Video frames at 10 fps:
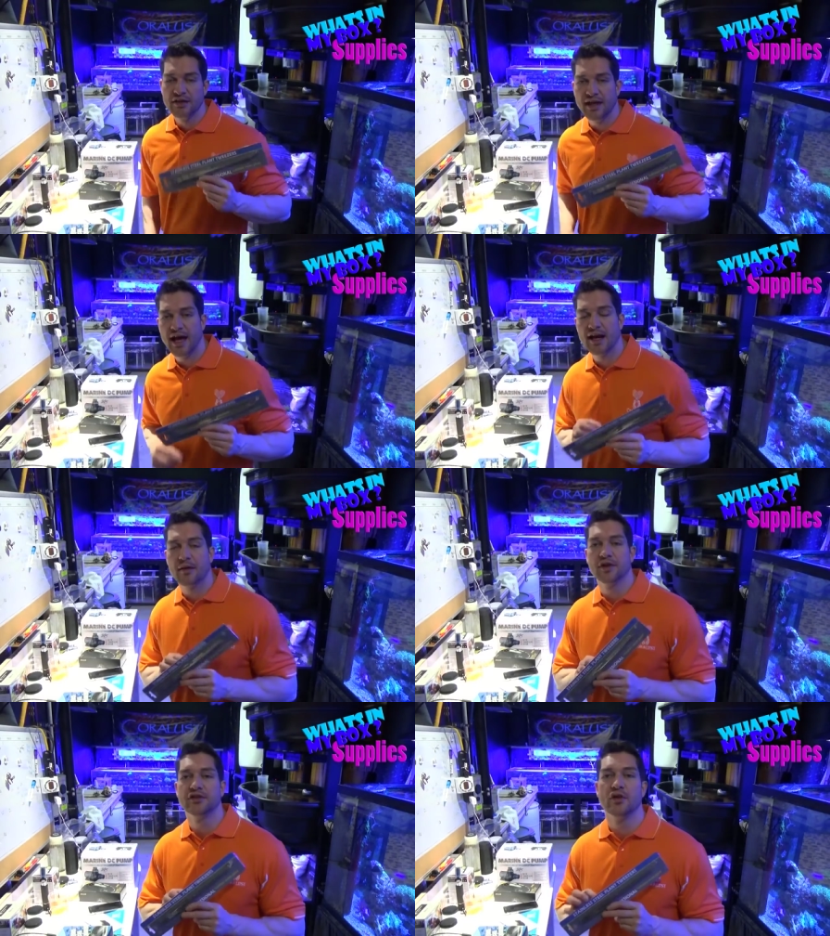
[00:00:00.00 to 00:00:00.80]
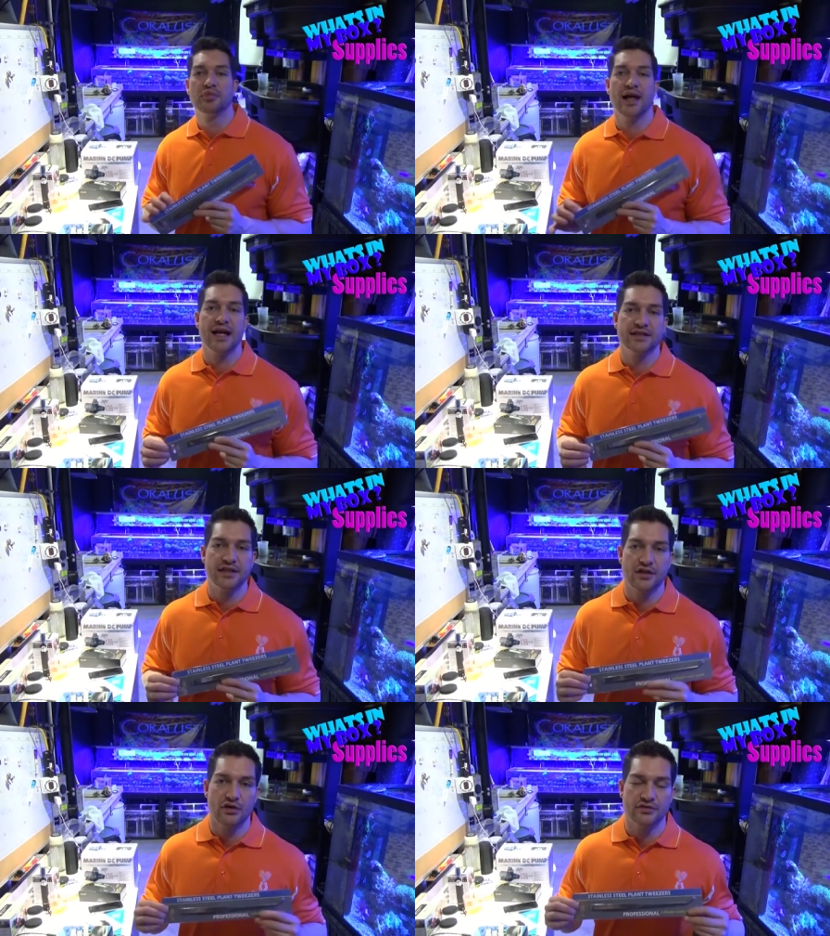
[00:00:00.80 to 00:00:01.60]
that I'm gonna do a
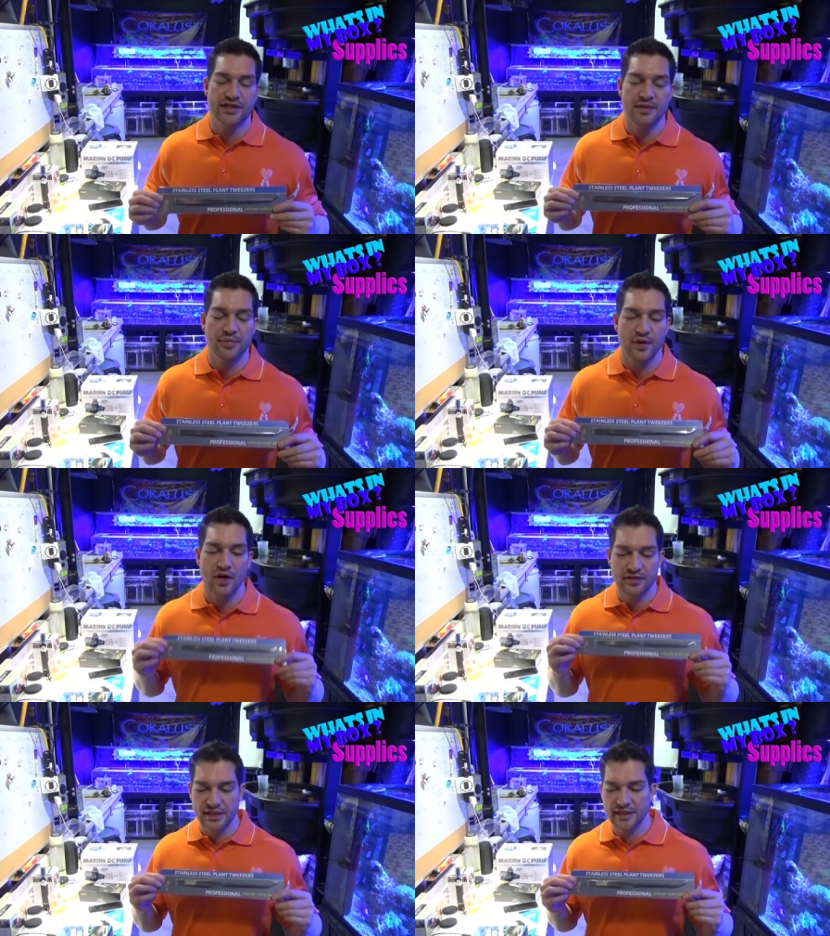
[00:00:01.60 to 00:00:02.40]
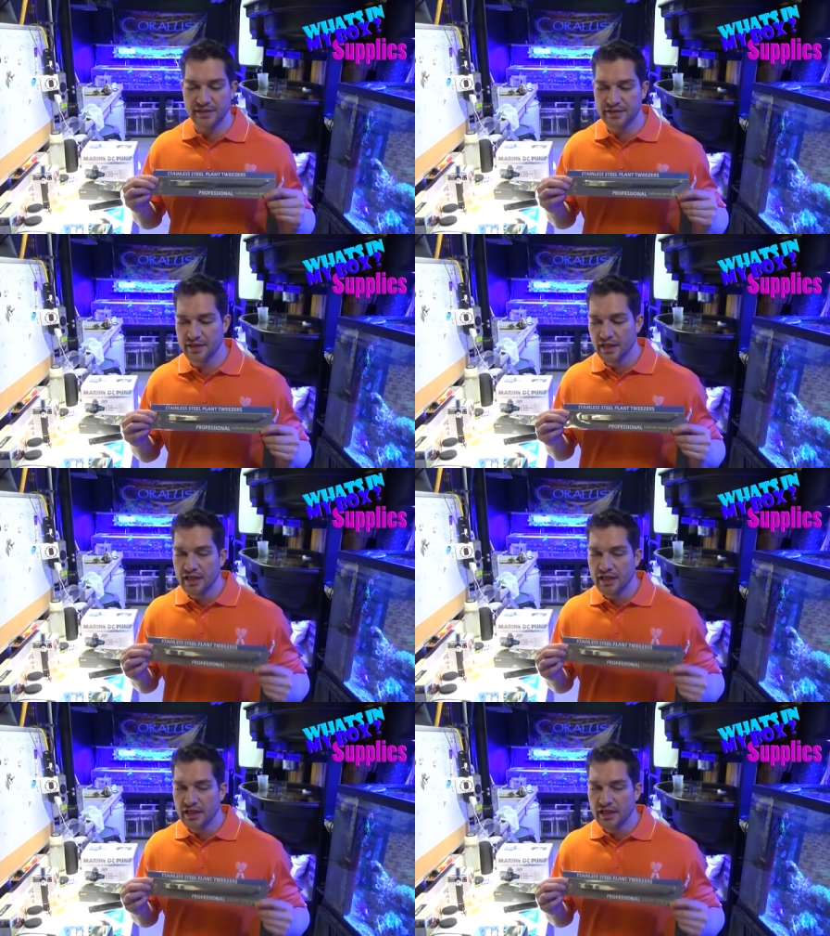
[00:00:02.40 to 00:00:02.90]
plastic coat dip on these